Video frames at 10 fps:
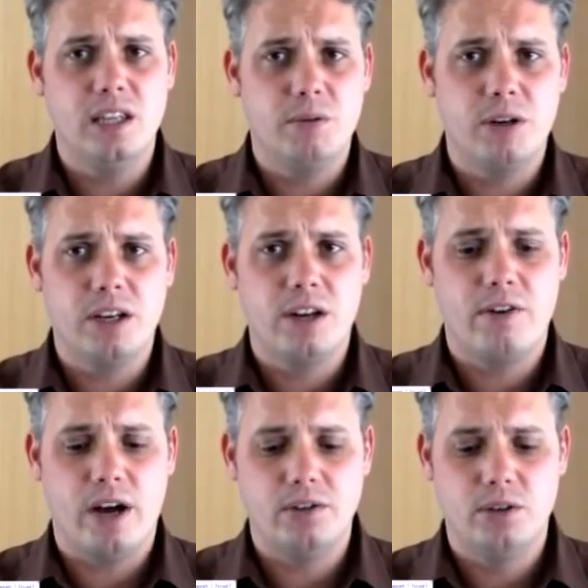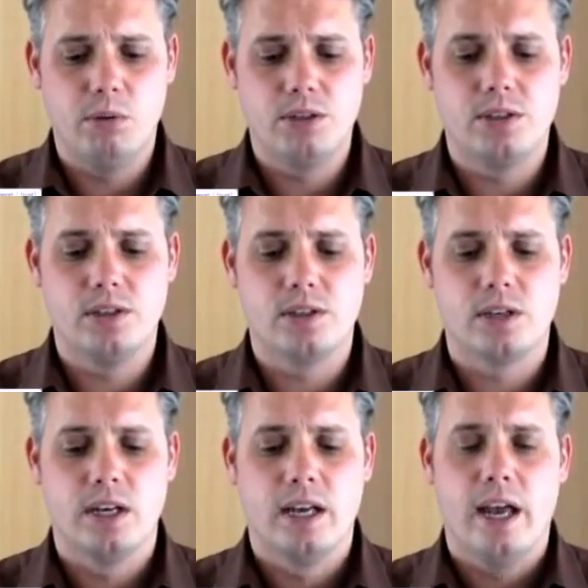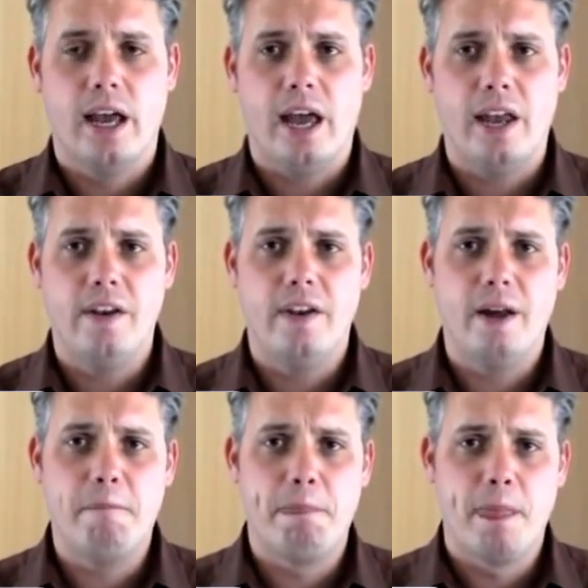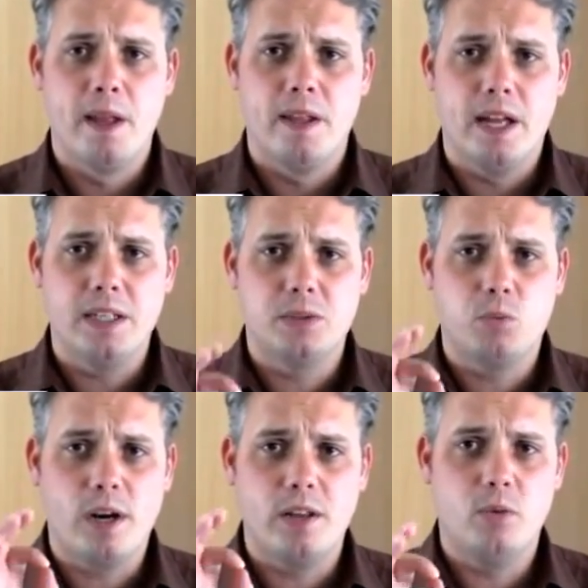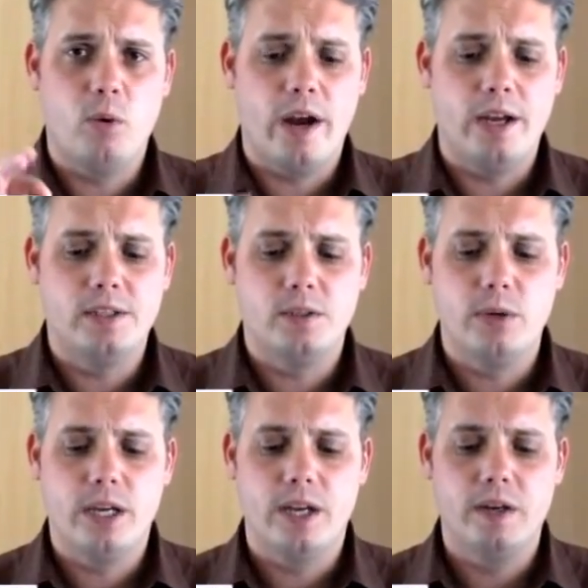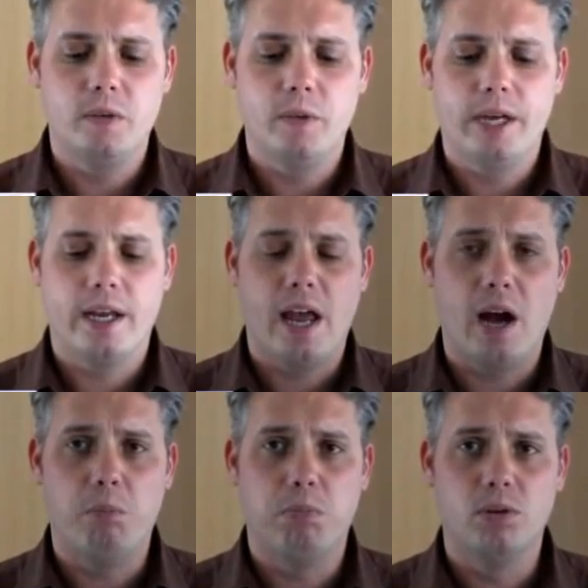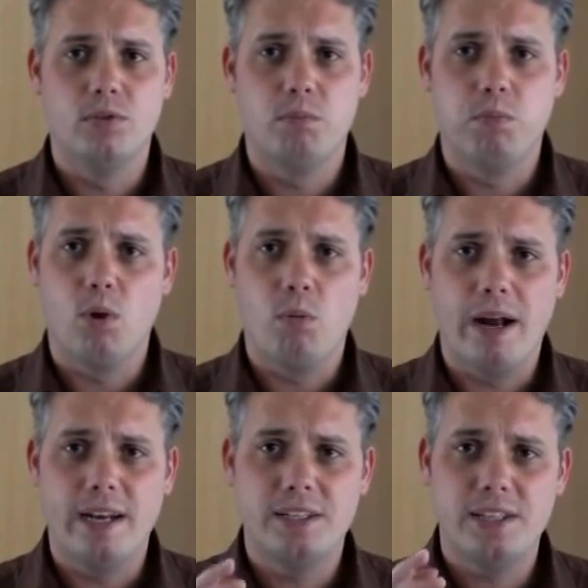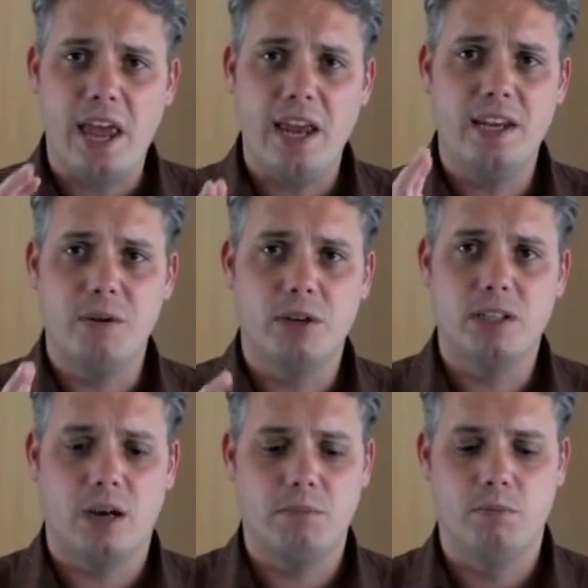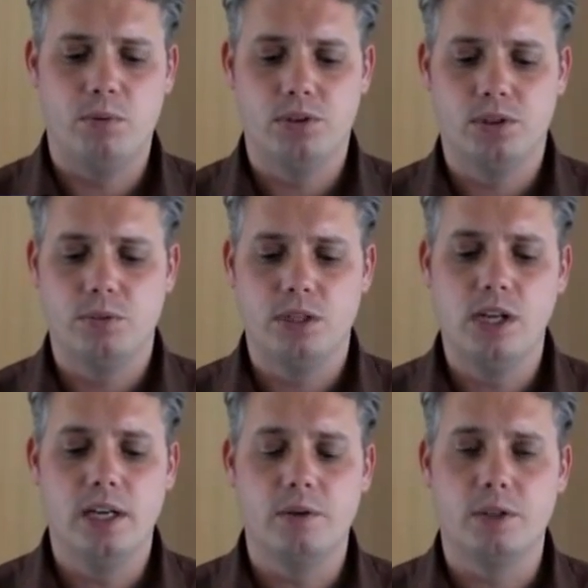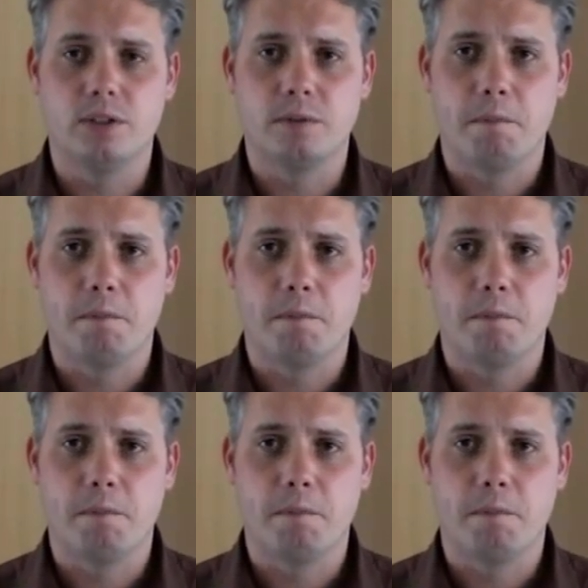they want to get round to business, and that's one of the ways that we can help build rapport by understanding what type of person we're dealing with.